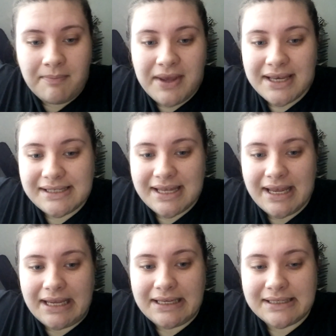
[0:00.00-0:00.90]
biggest
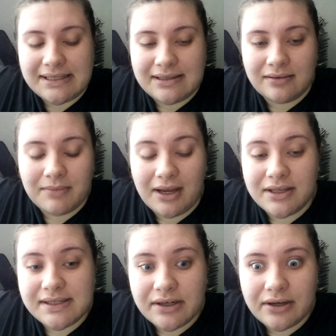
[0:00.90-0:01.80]
things, my
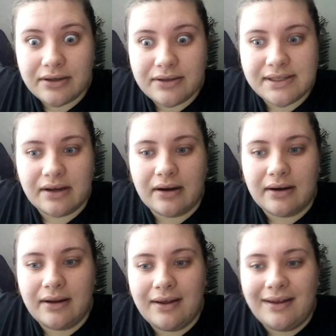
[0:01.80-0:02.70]
concerns are